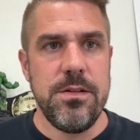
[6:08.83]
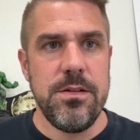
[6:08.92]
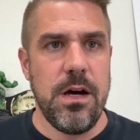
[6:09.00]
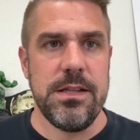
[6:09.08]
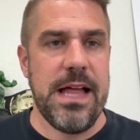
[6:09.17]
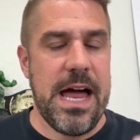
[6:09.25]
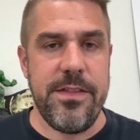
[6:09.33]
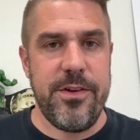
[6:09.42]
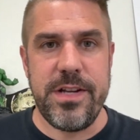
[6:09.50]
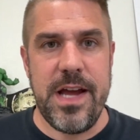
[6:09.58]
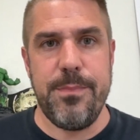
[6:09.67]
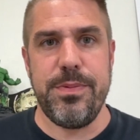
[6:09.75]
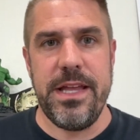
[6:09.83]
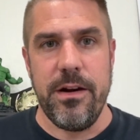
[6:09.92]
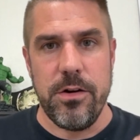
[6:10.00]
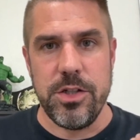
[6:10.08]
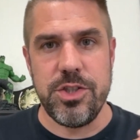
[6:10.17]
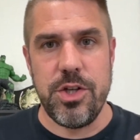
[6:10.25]
a lot of their top
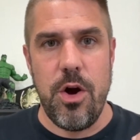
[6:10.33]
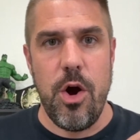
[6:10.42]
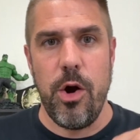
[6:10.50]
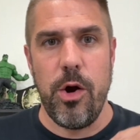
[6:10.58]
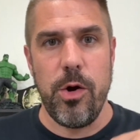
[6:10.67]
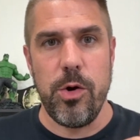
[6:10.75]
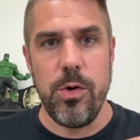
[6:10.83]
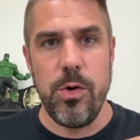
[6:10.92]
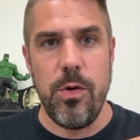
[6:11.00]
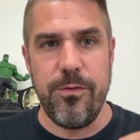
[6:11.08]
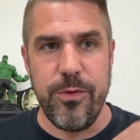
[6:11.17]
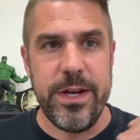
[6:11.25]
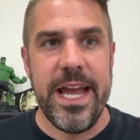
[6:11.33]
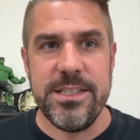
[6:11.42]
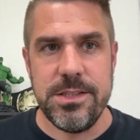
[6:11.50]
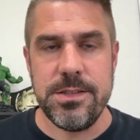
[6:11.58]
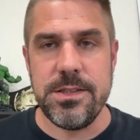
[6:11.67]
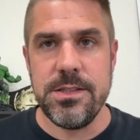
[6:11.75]
players are free
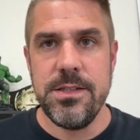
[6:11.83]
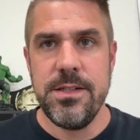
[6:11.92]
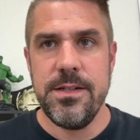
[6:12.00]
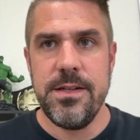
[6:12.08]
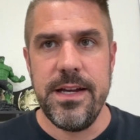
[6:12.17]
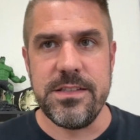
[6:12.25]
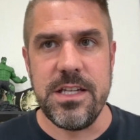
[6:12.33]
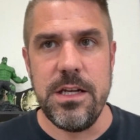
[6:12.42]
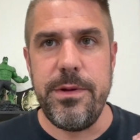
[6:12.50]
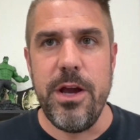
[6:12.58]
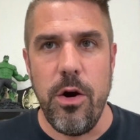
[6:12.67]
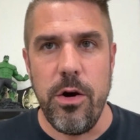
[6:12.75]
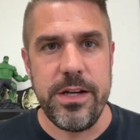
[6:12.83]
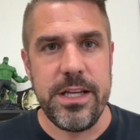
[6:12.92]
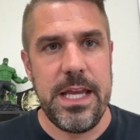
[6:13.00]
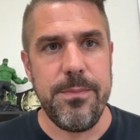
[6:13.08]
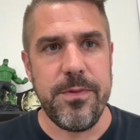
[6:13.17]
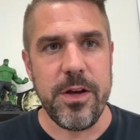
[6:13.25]
agents. It's going to be hard to
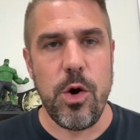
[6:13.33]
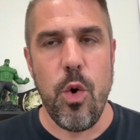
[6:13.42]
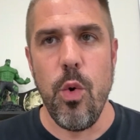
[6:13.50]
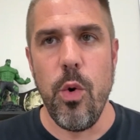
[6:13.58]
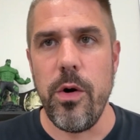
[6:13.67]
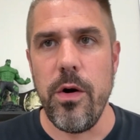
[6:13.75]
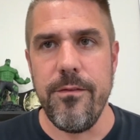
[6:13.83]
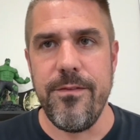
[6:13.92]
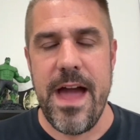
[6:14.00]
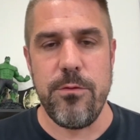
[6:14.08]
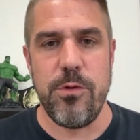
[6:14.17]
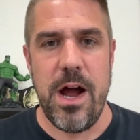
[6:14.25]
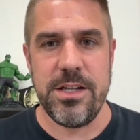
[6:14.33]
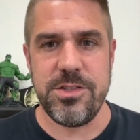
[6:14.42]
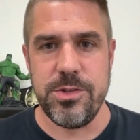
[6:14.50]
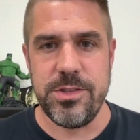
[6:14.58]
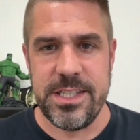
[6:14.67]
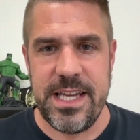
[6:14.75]
keep the core of that
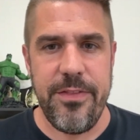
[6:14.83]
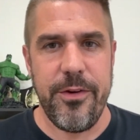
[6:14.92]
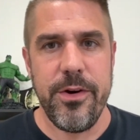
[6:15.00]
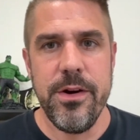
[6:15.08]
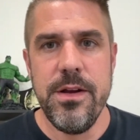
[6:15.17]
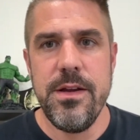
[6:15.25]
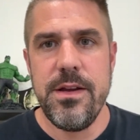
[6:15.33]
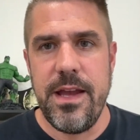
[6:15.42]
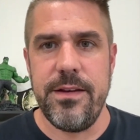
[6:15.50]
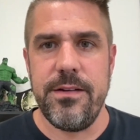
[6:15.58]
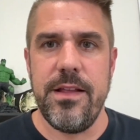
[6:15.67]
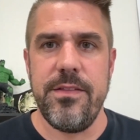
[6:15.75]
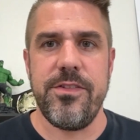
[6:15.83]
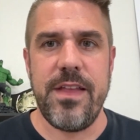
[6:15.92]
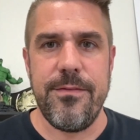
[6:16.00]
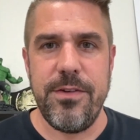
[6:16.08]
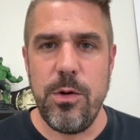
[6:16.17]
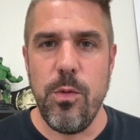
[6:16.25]
roster together. And
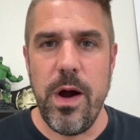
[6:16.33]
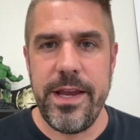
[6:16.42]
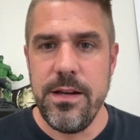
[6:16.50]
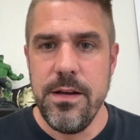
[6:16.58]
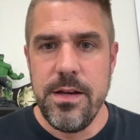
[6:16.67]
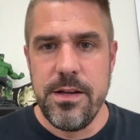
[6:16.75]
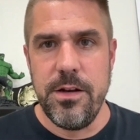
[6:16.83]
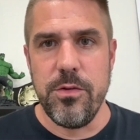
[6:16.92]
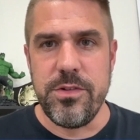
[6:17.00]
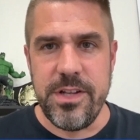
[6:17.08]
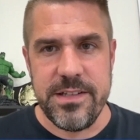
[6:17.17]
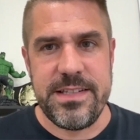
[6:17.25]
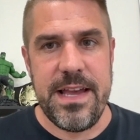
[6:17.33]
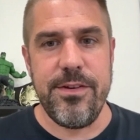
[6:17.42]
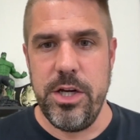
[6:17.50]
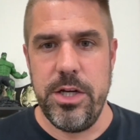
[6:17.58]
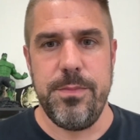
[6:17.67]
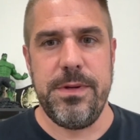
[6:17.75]
Stephanie White, you know, does have a
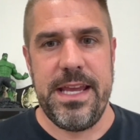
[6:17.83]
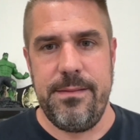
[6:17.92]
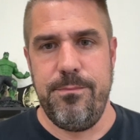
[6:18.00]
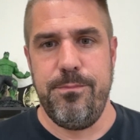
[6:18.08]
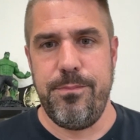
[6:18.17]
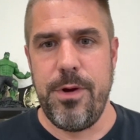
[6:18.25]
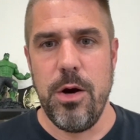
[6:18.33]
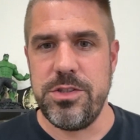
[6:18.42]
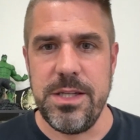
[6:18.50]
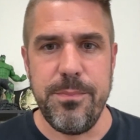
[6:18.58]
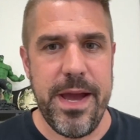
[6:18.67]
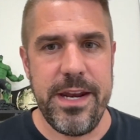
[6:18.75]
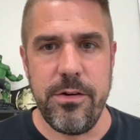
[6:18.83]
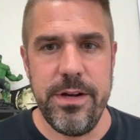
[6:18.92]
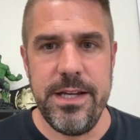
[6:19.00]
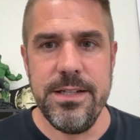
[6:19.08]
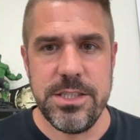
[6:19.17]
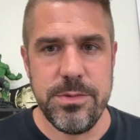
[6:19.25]
good coaching
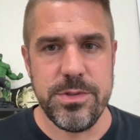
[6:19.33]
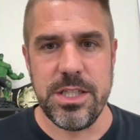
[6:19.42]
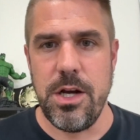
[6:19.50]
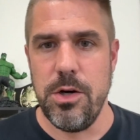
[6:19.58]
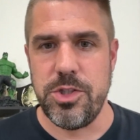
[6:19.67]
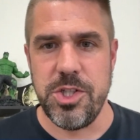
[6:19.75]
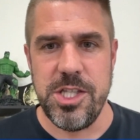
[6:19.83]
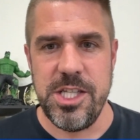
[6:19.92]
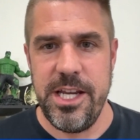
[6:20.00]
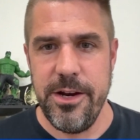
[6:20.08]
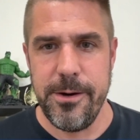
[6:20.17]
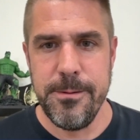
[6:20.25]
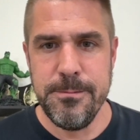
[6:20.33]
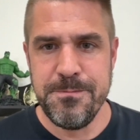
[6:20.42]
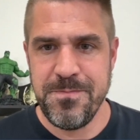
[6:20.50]
pedigree. She was the coach of the year